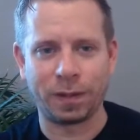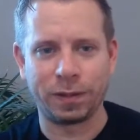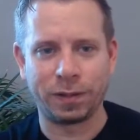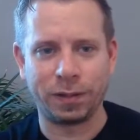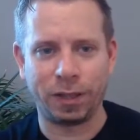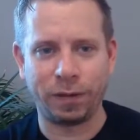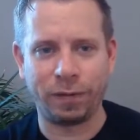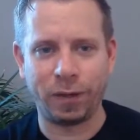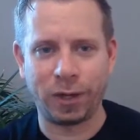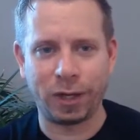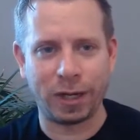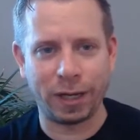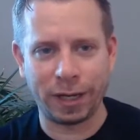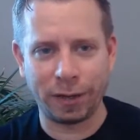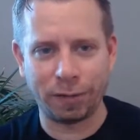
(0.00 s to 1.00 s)
See if you
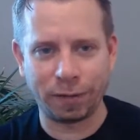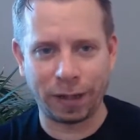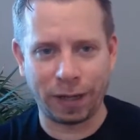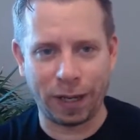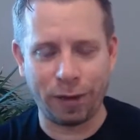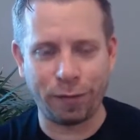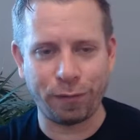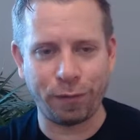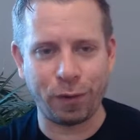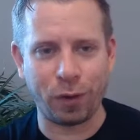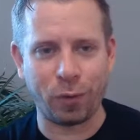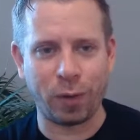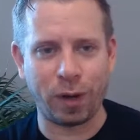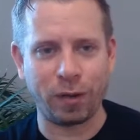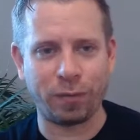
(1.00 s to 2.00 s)
can lift the left foot
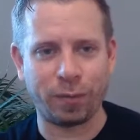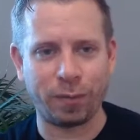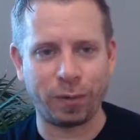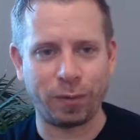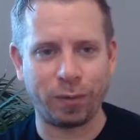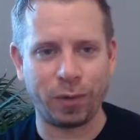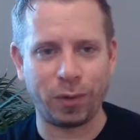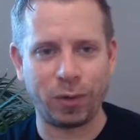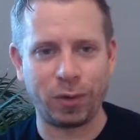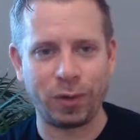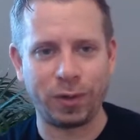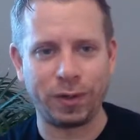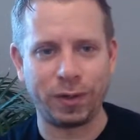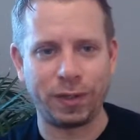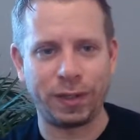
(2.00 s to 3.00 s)
away from the floor,